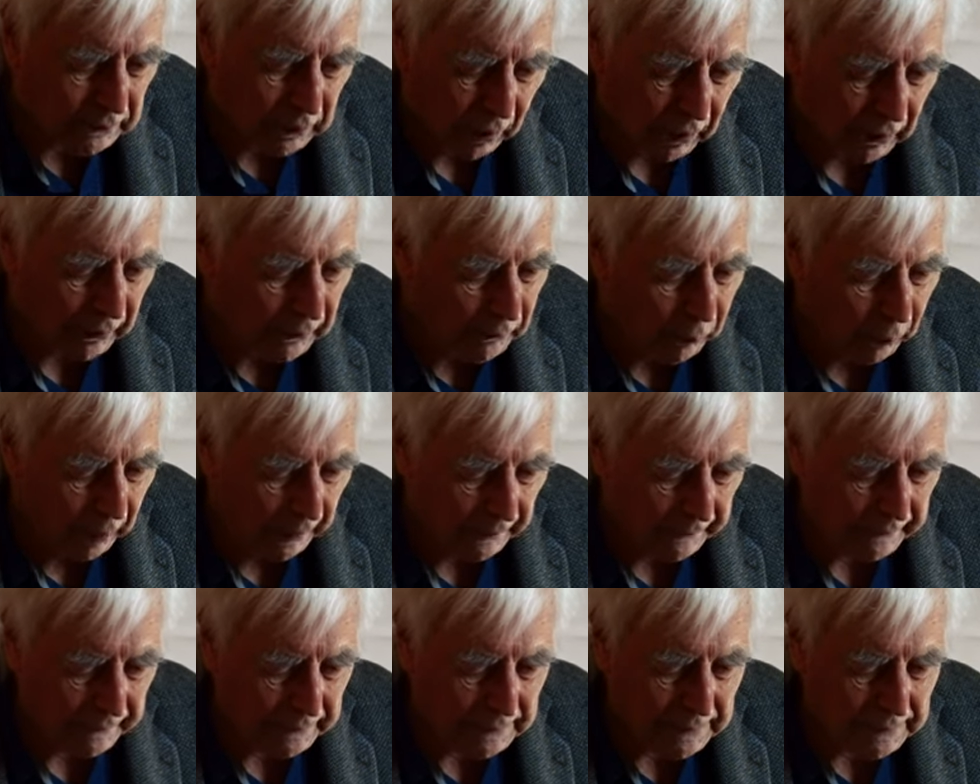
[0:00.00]
God of
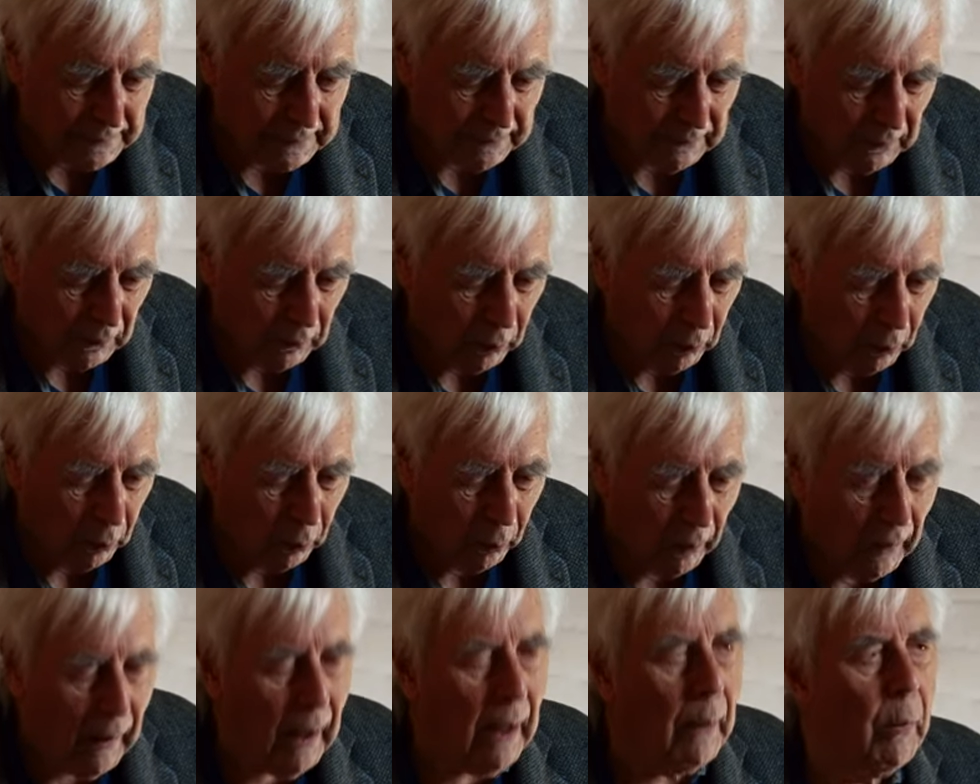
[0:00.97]
wonders, all
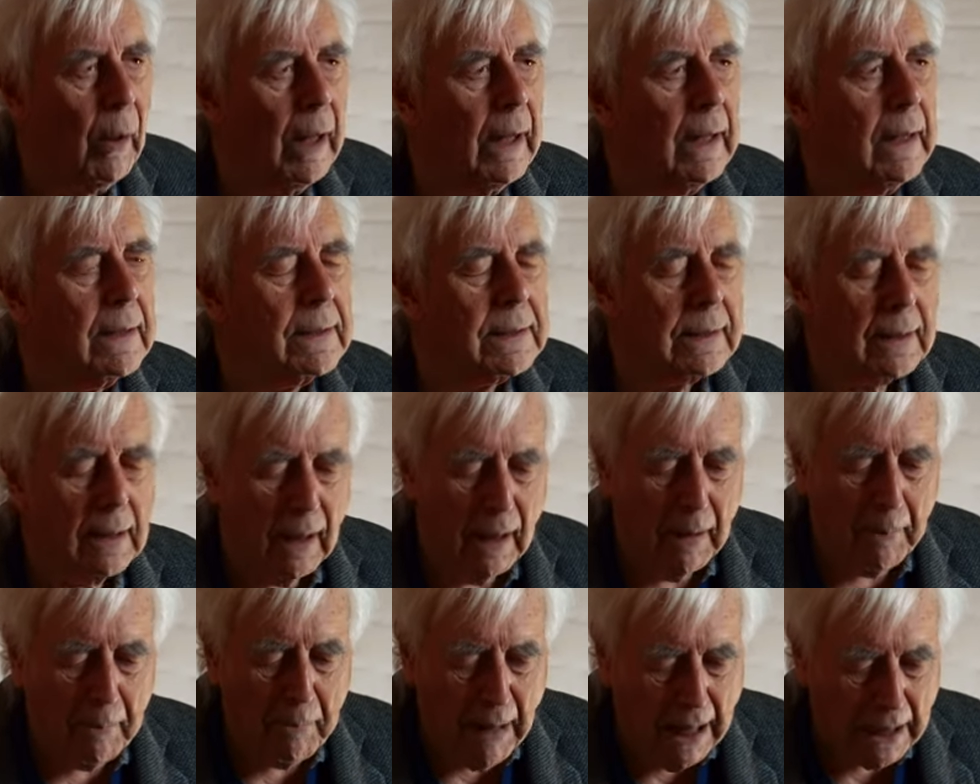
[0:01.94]
thy ways
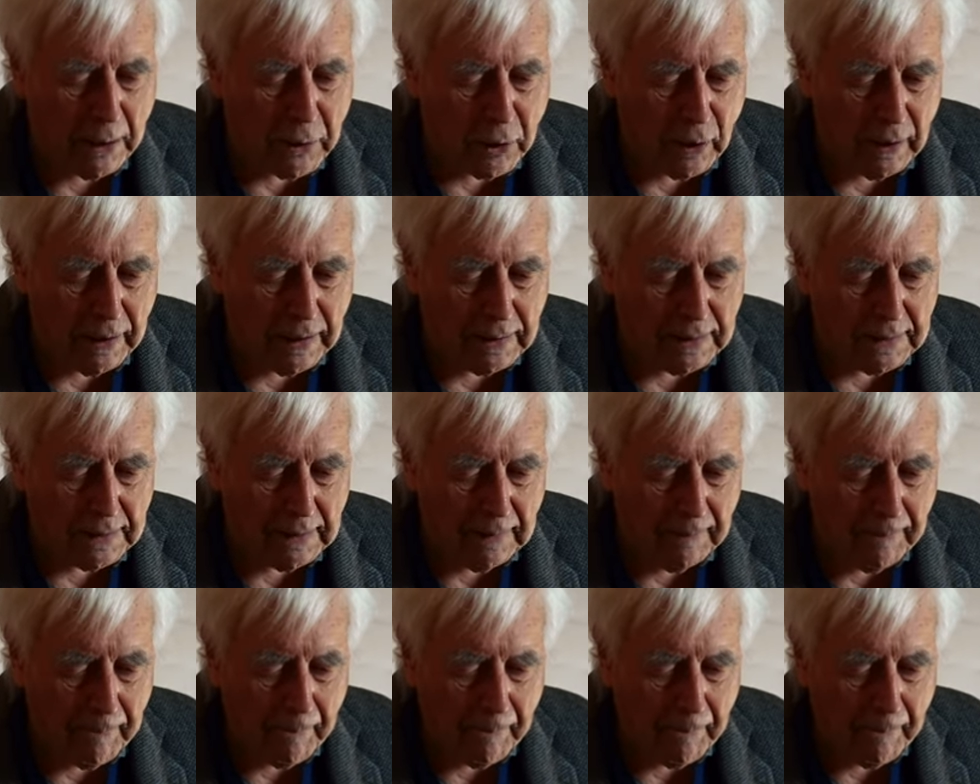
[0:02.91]
are matchless,